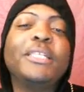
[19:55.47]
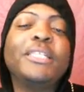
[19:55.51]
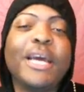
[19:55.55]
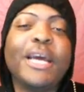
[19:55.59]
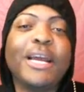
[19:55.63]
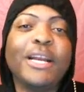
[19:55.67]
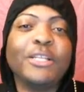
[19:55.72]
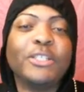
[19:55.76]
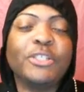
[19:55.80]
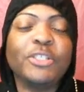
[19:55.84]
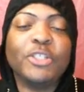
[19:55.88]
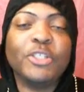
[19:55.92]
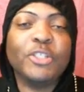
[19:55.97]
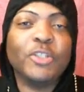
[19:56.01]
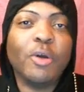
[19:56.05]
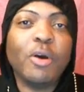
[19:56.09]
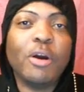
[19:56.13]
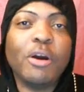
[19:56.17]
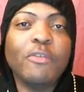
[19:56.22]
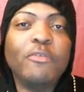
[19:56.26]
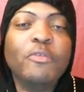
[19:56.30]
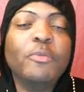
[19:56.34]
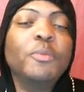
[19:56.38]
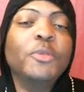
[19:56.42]
shout out to
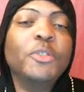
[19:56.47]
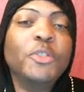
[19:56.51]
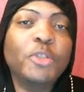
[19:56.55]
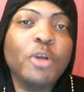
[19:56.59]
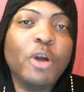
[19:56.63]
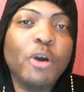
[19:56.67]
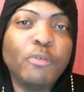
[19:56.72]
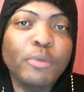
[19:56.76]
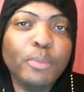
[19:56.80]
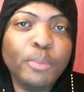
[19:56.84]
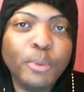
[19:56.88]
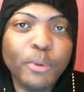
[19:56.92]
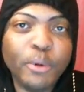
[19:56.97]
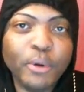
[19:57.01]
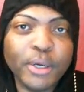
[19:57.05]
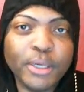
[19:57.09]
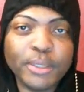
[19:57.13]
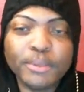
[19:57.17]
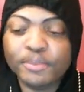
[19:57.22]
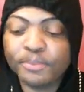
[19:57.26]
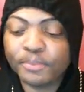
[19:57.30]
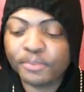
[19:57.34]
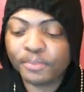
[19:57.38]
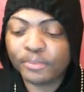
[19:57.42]
Star from the Star
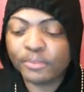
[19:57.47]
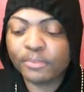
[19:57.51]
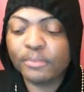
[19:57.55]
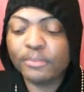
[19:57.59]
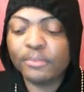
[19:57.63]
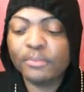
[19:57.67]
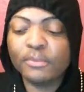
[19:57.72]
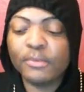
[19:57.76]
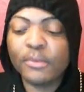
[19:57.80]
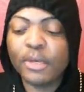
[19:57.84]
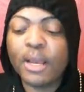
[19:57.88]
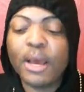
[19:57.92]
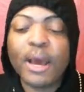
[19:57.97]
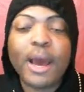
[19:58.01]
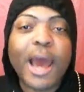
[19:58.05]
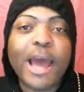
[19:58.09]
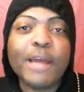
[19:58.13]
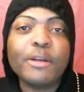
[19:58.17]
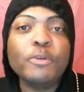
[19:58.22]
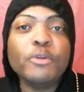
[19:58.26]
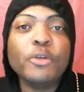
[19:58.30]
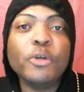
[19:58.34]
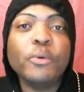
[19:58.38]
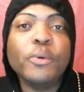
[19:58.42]
Report.
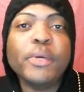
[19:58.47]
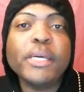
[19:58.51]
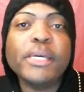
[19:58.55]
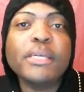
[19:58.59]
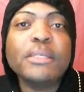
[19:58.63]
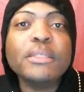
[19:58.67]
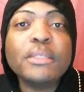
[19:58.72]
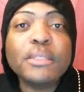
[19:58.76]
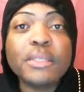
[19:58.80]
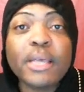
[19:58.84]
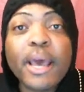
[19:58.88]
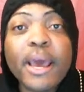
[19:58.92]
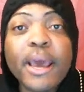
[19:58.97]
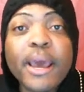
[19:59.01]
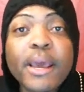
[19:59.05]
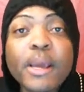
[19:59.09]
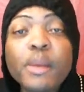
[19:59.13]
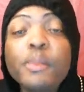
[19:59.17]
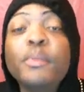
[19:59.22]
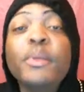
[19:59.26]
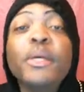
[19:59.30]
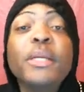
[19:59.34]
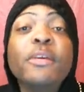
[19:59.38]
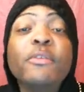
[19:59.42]
I don't know what he
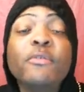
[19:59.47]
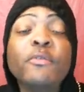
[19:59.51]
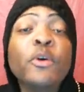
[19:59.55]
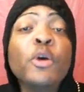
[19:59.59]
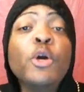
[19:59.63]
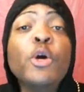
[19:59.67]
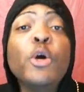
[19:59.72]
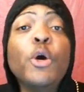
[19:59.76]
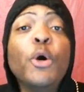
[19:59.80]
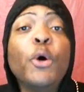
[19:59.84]
said, but if